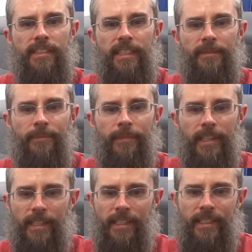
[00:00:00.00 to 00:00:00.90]
It
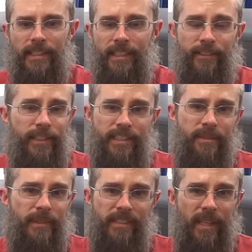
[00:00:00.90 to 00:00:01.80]
affects
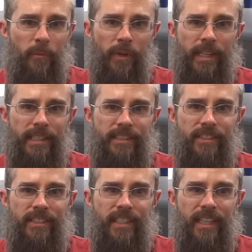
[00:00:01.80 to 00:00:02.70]
them the same way, it's
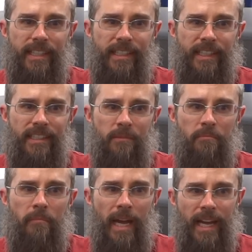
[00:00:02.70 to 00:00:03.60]
just not as
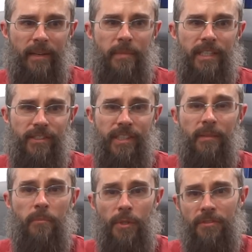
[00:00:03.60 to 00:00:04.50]
bad because you
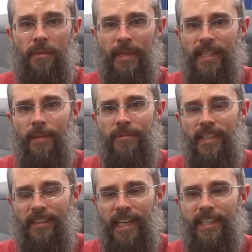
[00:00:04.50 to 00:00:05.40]
get boost to make up for
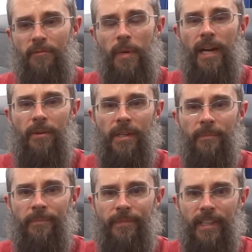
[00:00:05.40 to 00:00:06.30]
the lack of power,
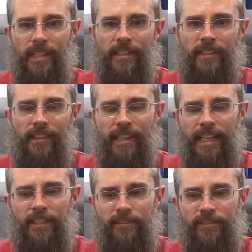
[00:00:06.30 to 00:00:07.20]
or the
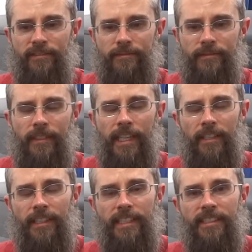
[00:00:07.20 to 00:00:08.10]
lack of
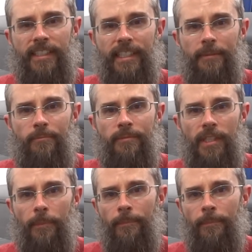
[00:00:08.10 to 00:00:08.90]
air density. So